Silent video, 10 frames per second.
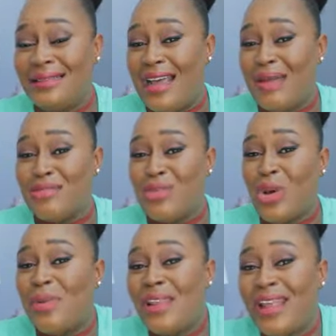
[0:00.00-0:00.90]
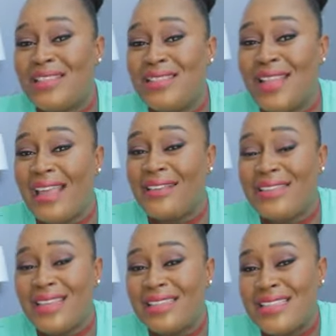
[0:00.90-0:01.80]
I'm just hoping like she's like
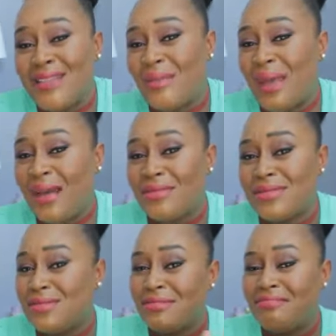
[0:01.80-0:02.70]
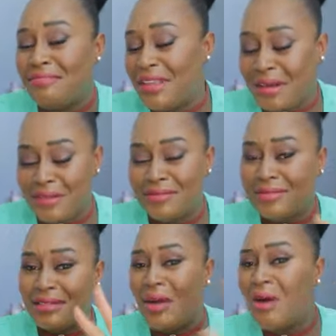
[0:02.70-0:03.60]
6-7 pounds,
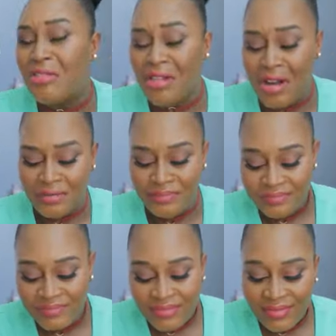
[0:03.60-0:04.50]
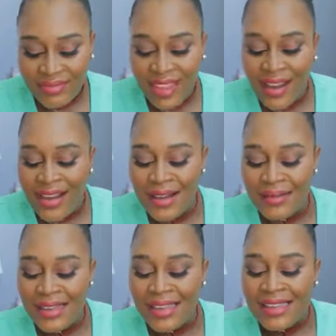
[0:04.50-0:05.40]
overall. Eyes